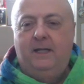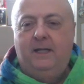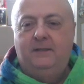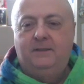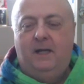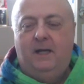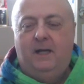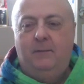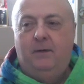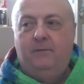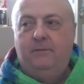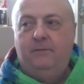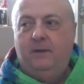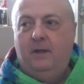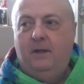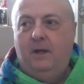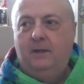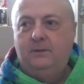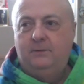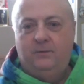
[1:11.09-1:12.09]
I guess I'm
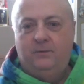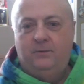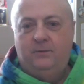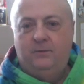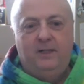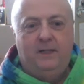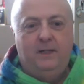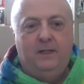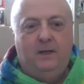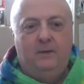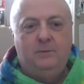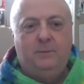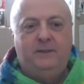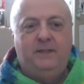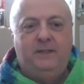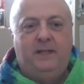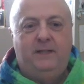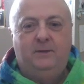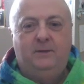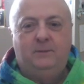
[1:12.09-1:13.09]
a philosopher in a
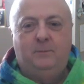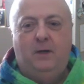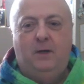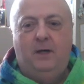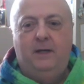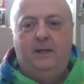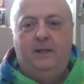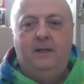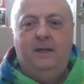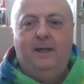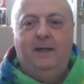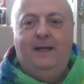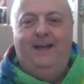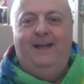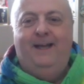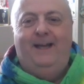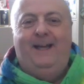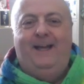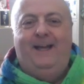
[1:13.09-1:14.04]
couch potato's body.